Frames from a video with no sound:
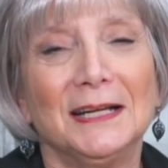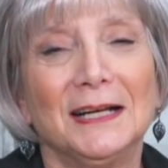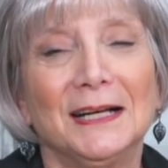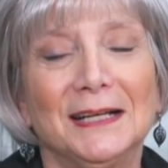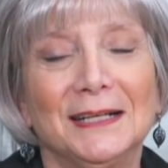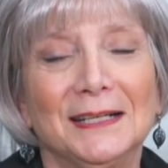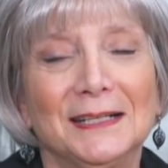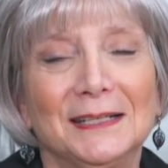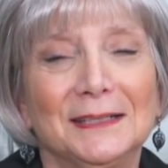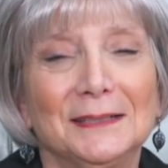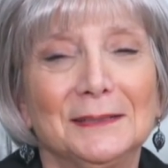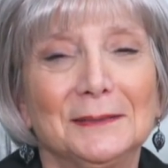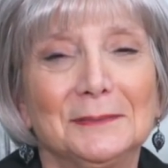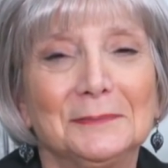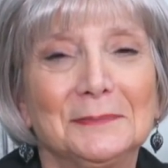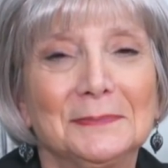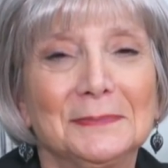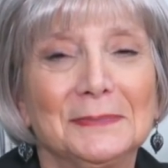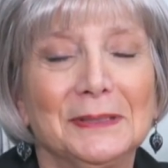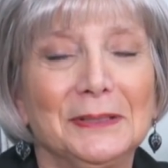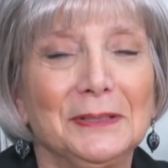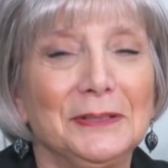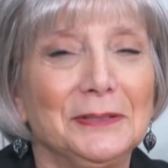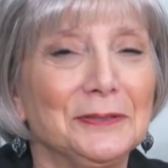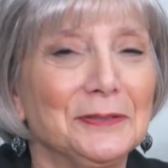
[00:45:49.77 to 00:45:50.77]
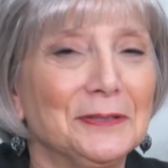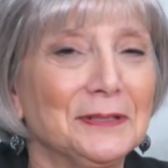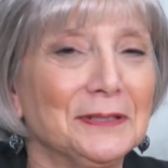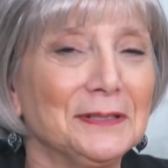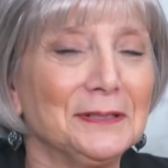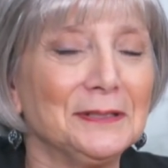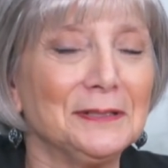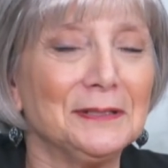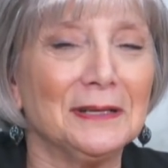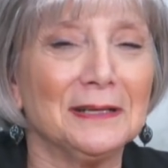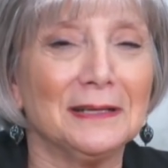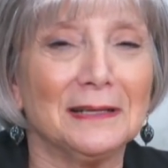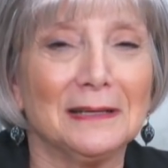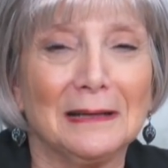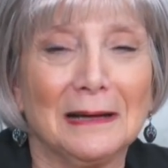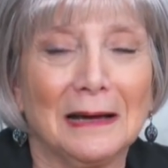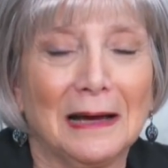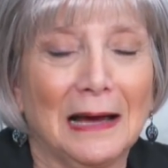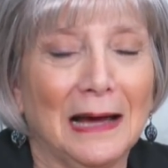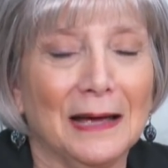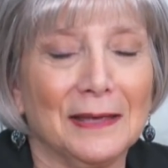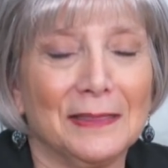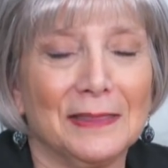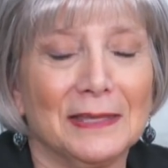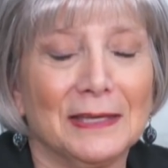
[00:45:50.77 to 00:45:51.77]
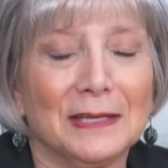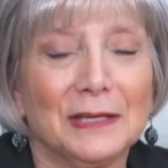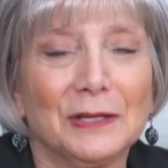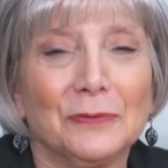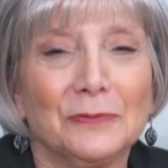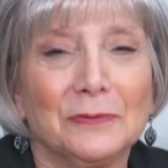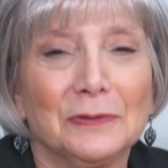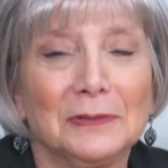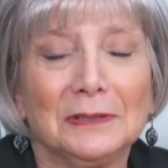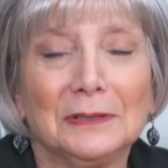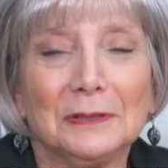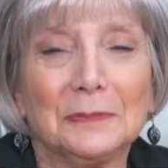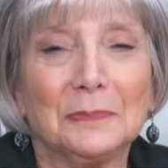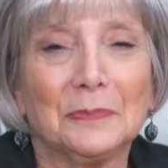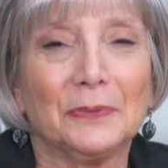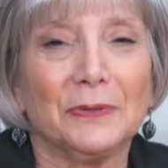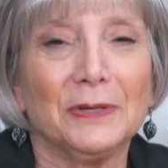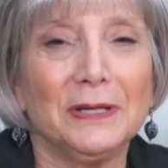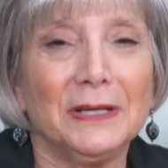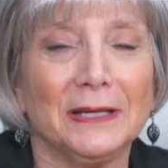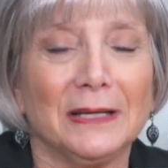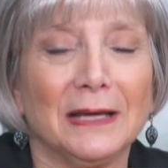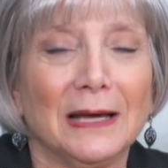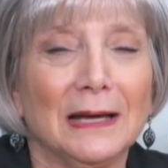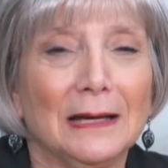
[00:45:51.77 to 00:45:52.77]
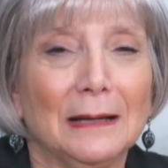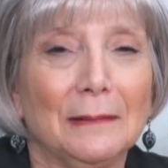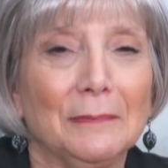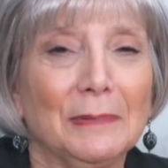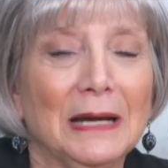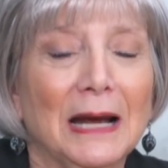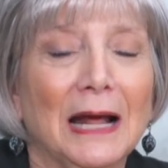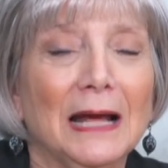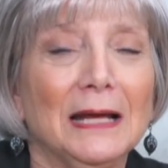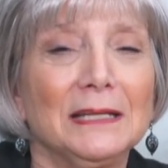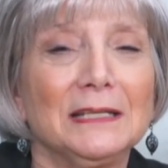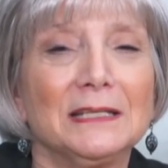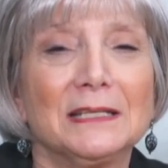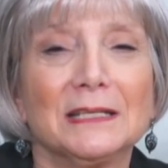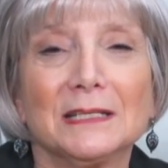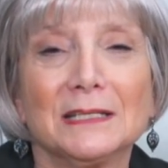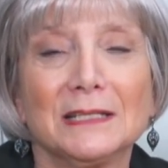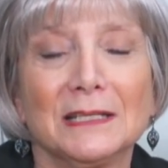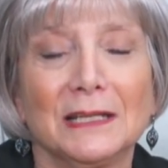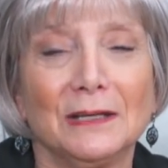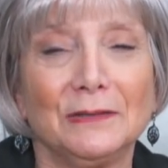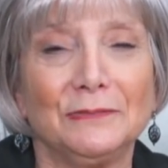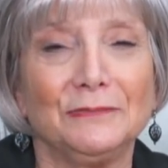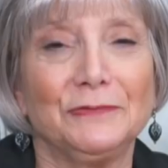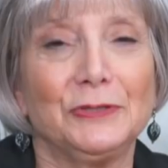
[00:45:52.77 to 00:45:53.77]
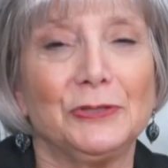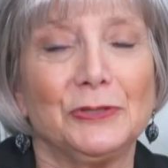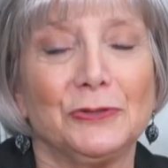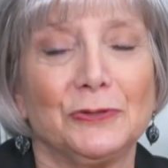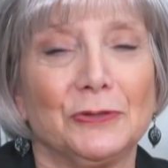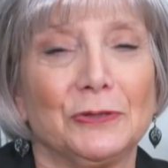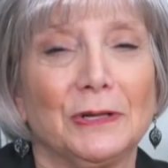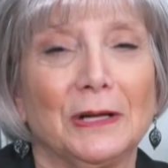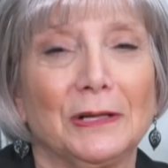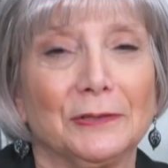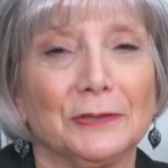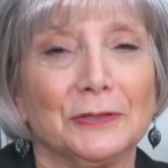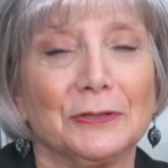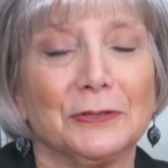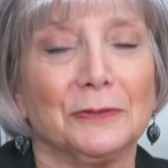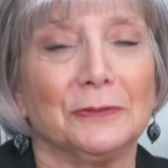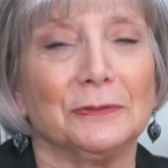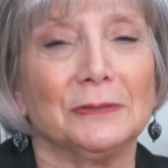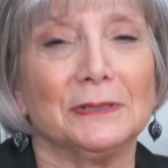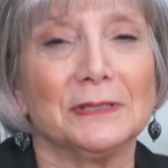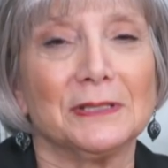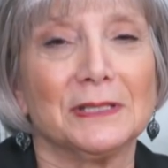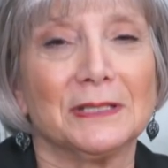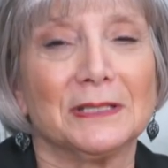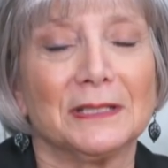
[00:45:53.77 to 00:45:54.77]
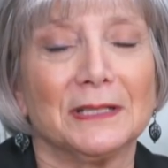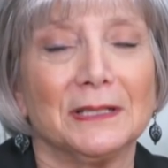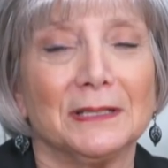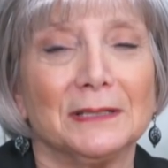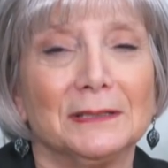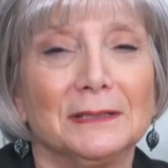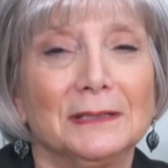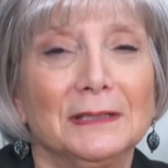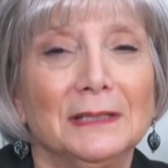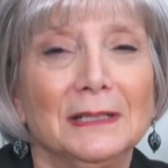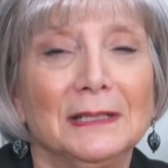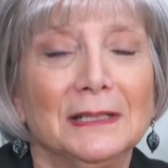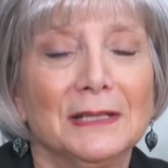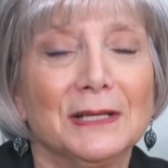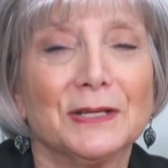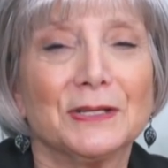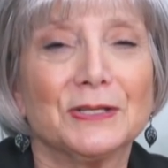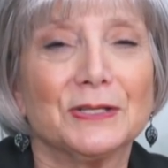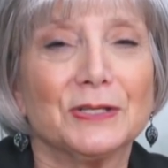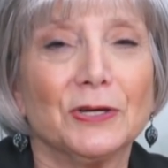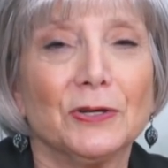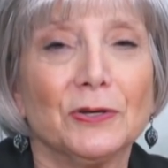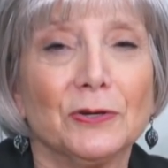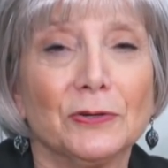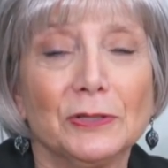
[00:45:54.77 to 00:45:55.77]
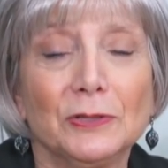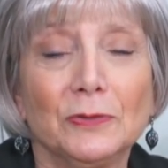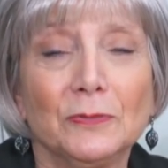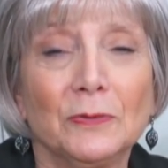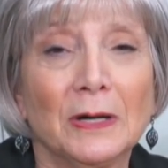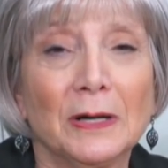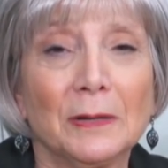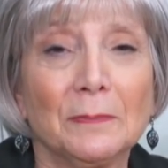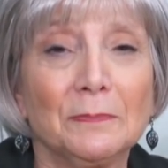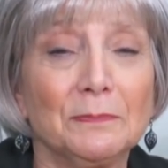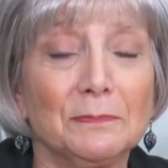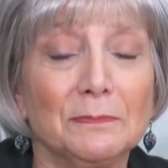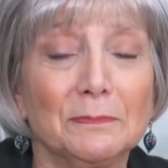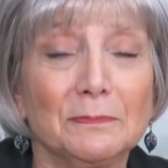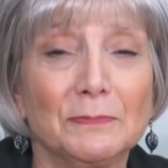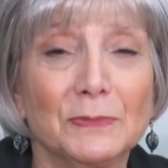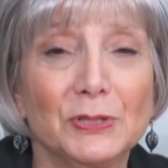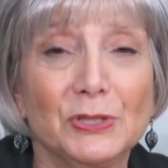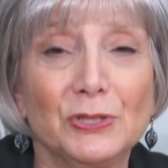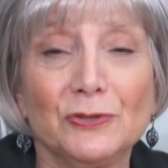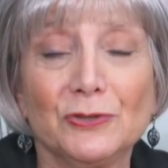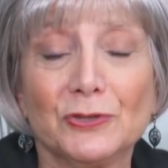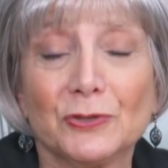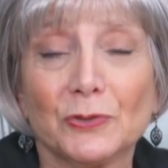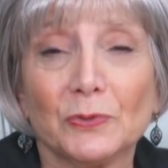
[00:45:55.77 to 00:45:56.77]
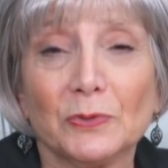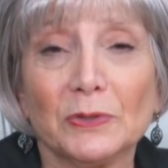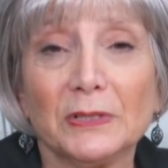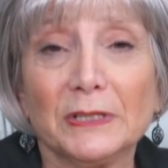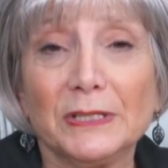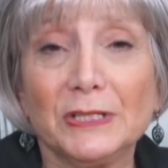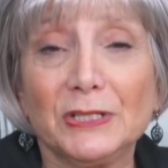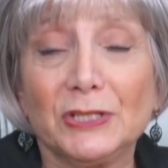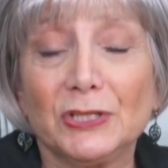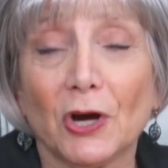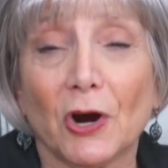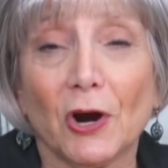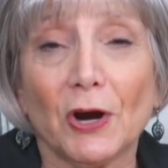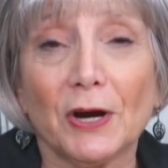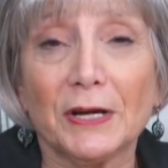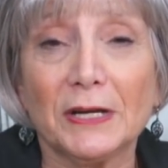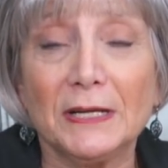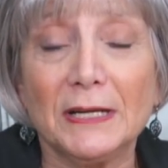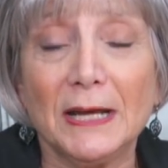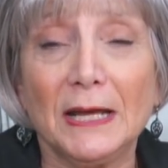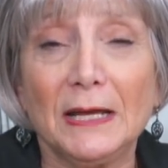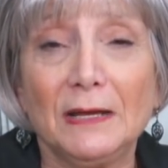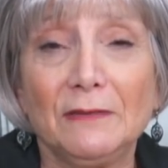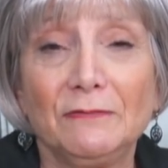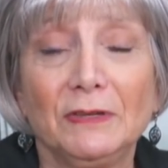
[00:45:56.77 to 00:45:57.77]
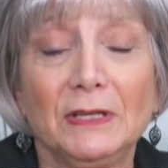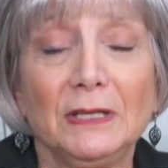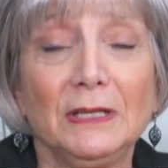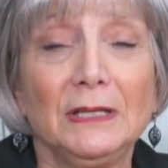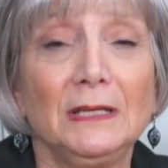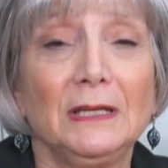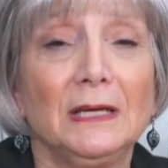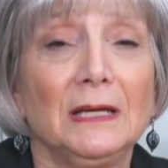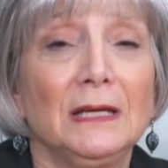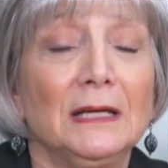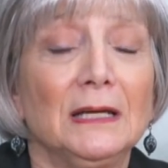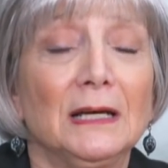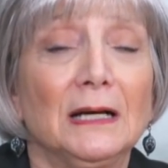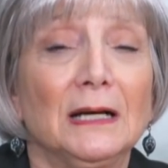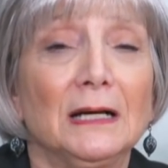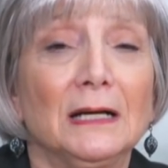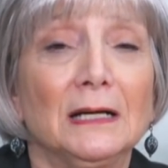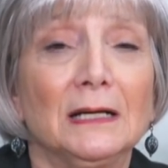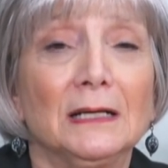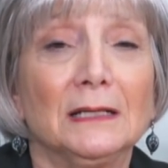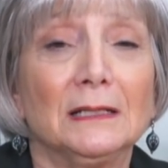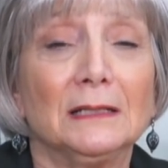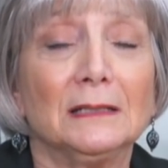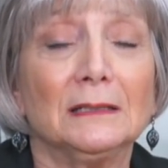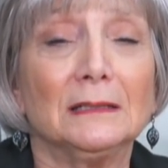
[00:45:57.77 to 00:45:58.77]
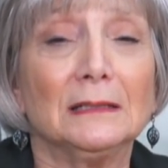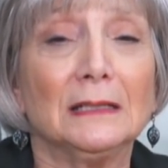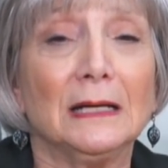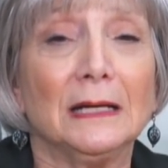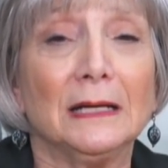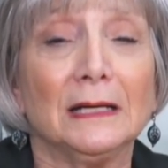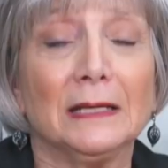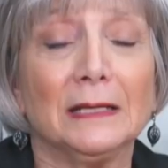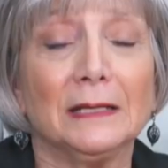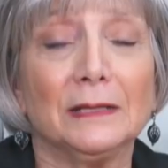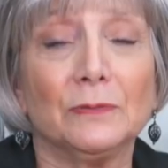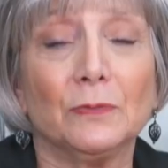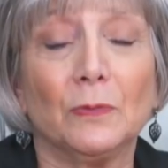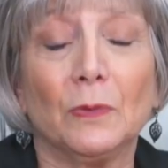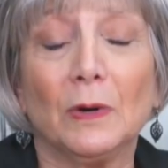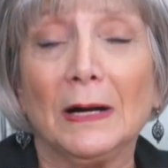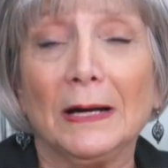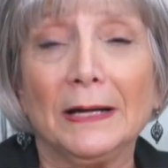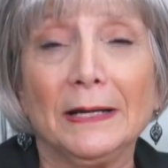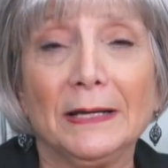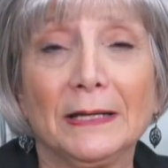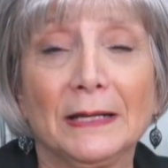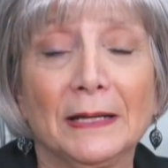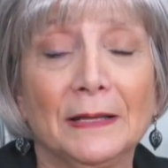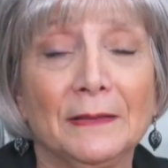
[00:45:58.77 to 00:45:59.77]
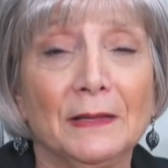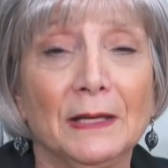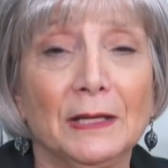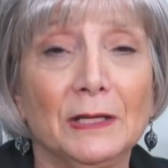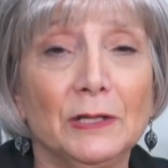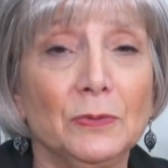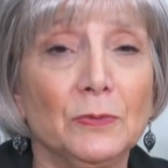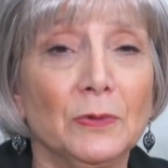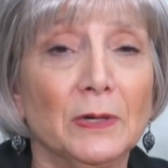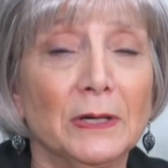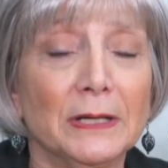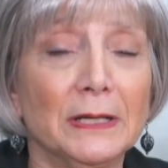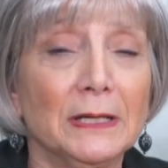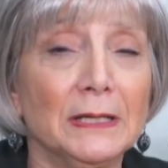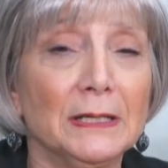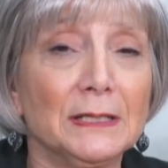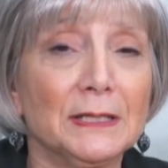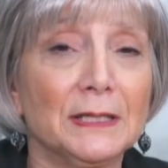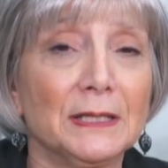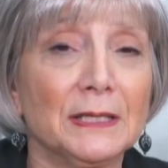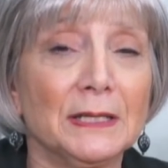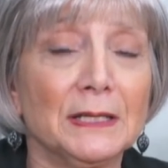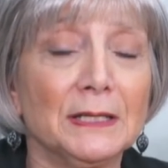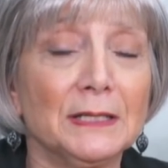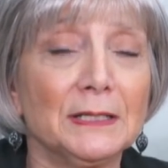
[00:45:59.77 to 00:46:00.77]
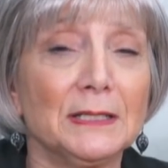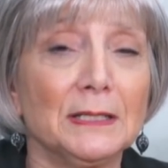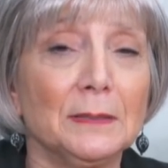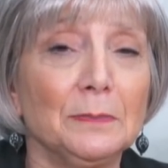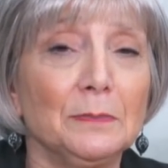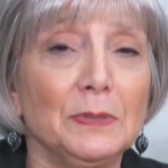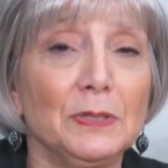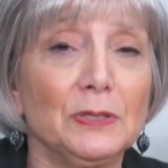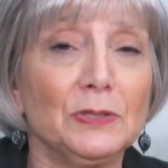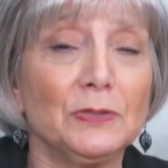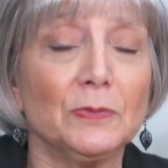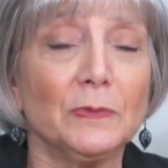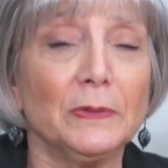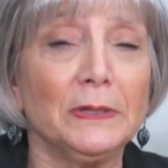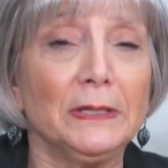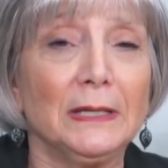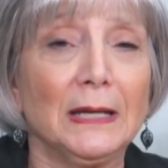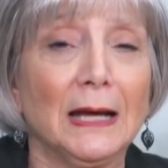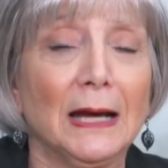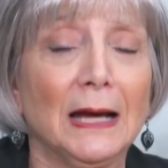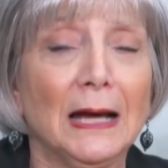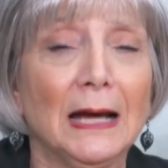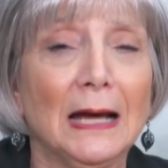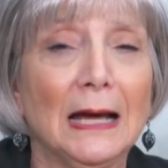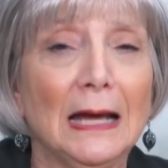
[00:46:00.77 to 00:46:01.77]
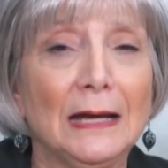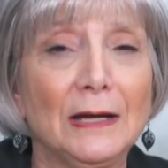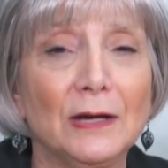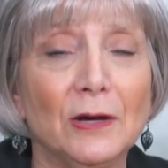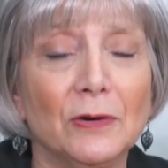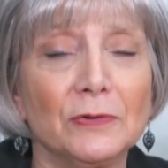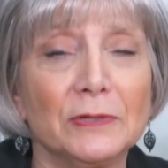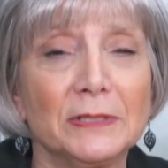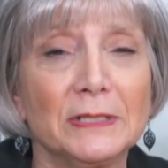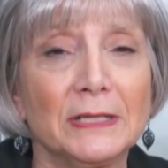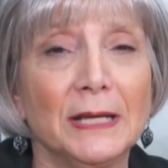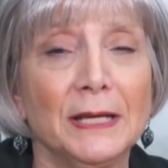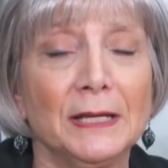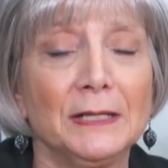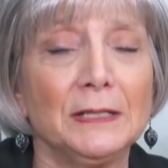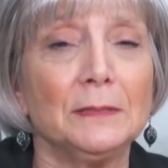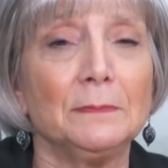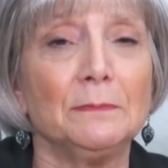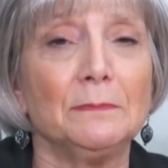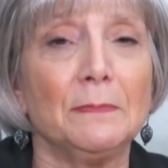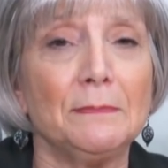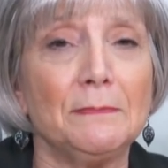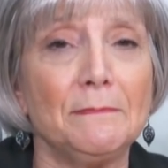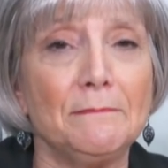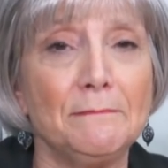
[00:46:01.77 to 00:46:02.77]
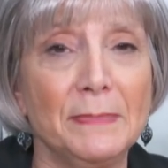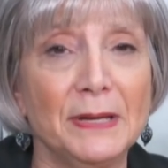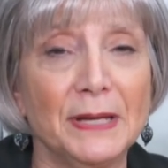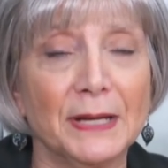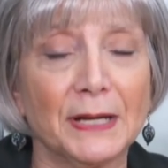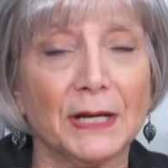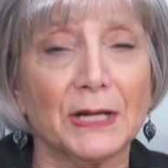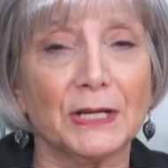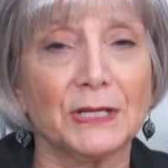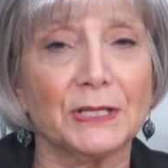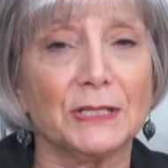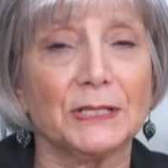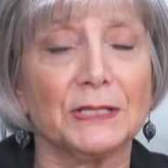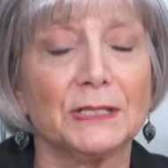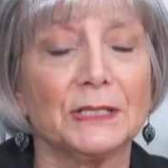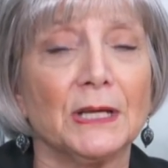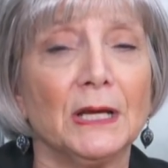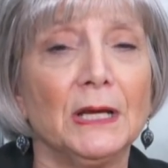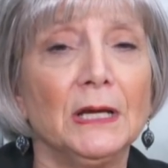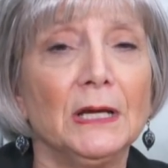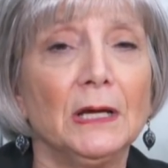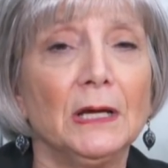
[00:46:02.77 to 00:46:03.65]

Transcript: Um, you can. uh, I think it would look pretty. I mean, I just love two-colored quilts. Uh, so you want to choose a really dark navy uh, and white, and then you want to get things in between. I don't tend to mix